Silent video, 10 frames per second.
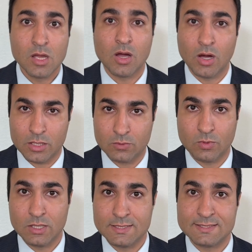
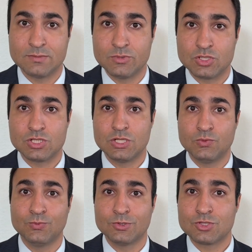Otherwise, the machine
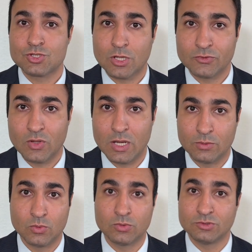would shut down
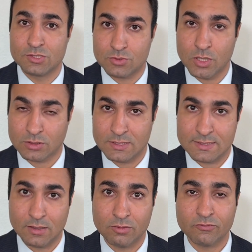or destruct
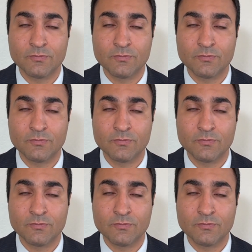itself.